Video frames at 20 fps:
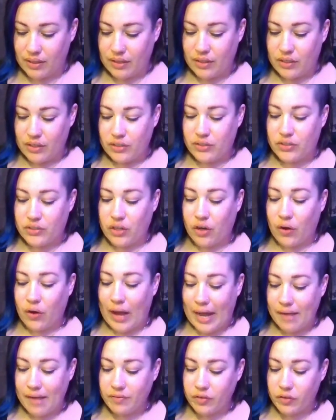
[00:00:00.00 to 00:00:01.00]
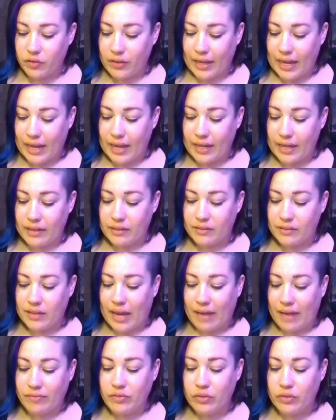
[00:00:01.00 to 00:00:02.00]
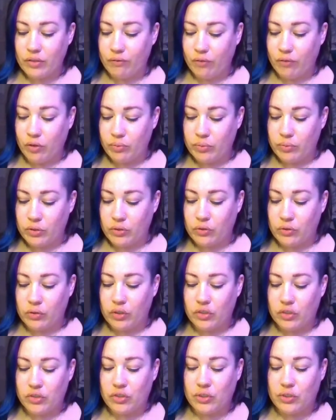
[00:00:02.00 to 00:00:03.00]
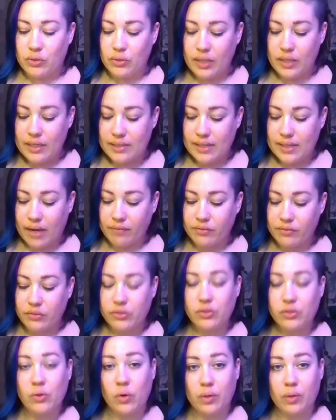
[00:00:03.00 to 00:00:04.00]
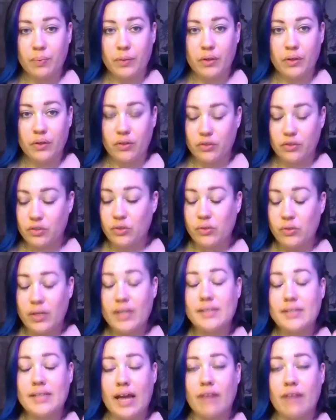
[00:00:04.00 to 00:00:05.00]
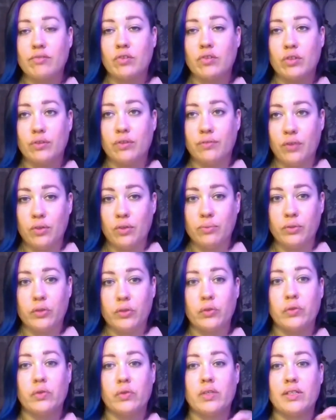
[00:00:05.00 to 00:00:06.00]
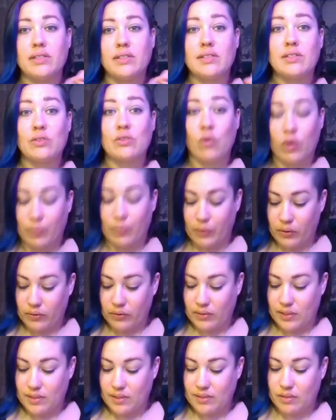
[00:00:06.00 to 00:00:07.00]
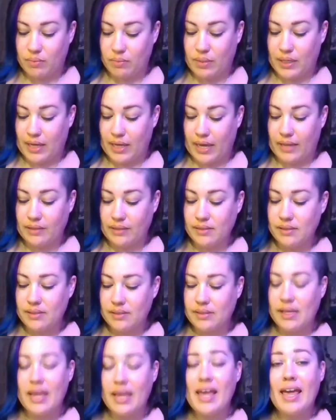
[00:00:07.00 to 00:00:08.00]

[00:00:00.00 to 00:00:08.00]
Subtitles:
So after that, after the full moon, 2 days after the full moon is Scorpio season begins.